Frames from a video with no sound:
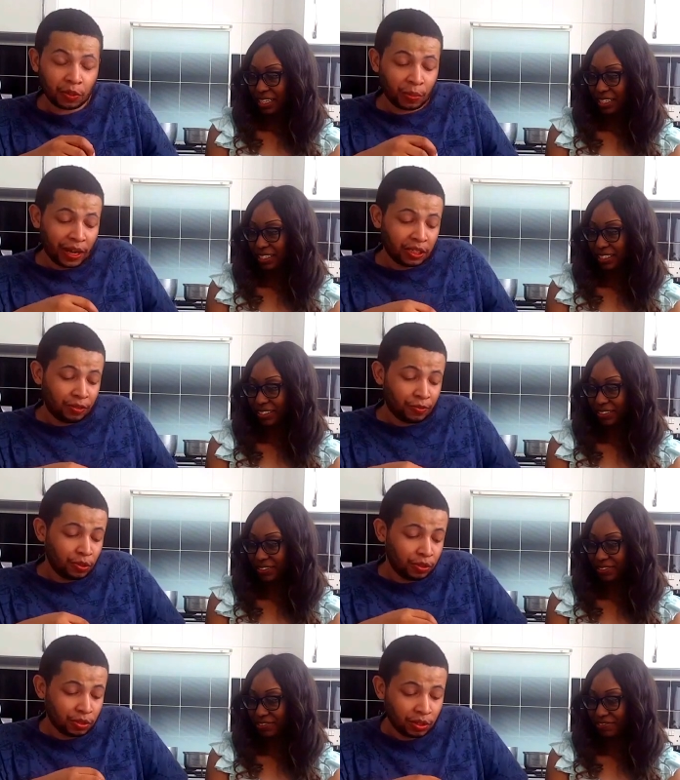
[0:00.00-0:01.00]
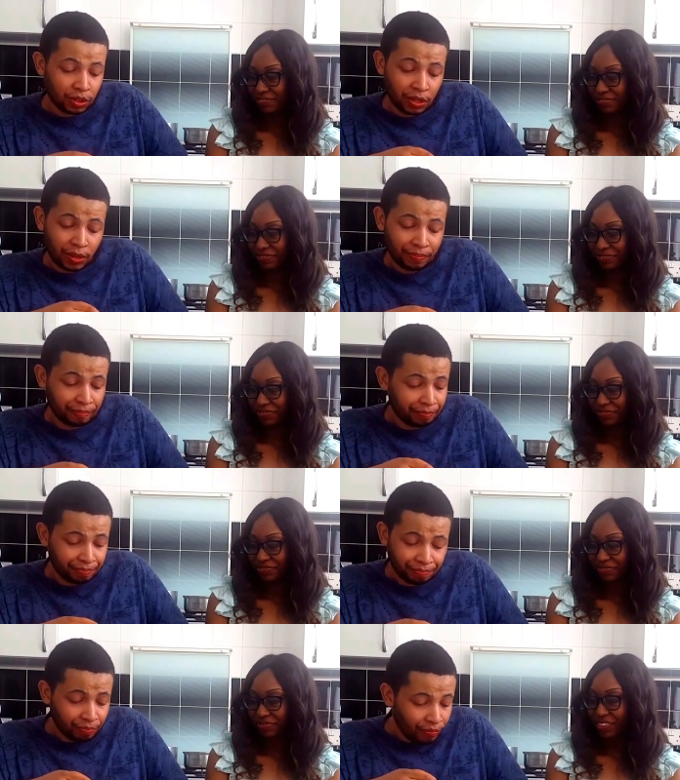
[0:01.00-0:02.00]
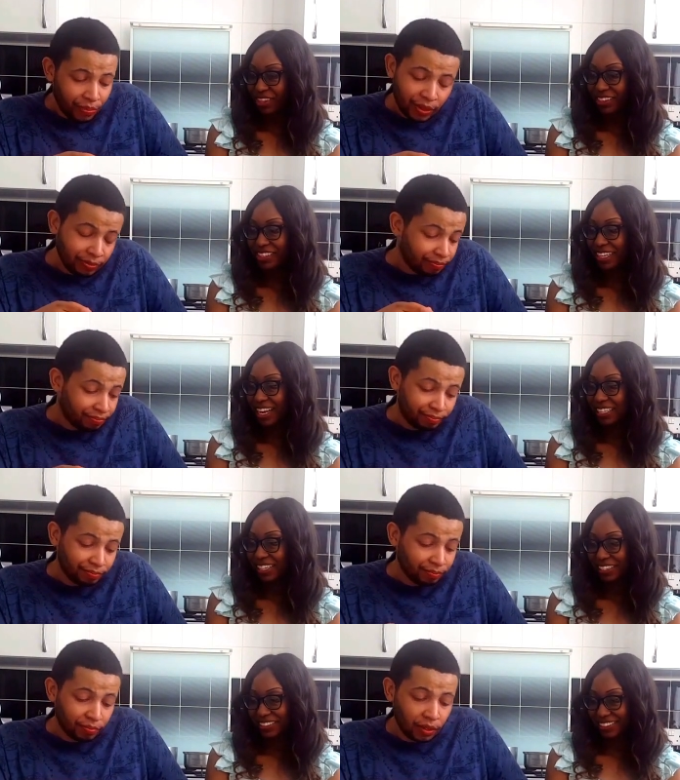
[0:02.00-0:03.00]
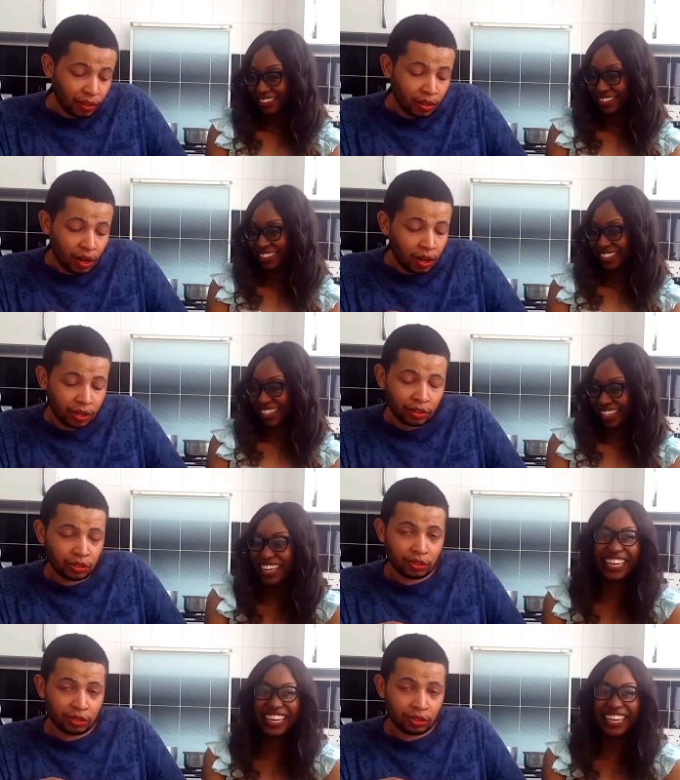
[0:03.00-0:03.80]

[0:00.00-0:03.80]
Speaker 1: up spicy foods because um, couldn't handle it. No.